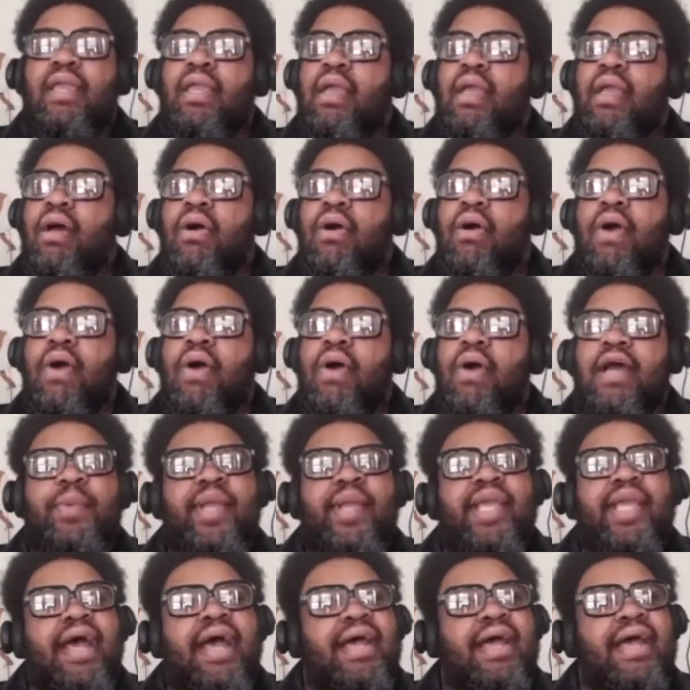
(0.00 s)
yo, how did we
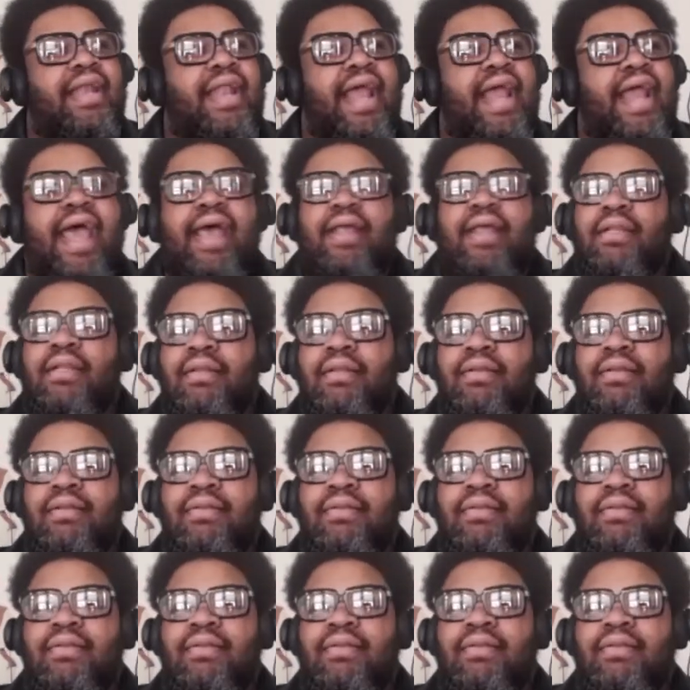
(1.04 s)
get out of that?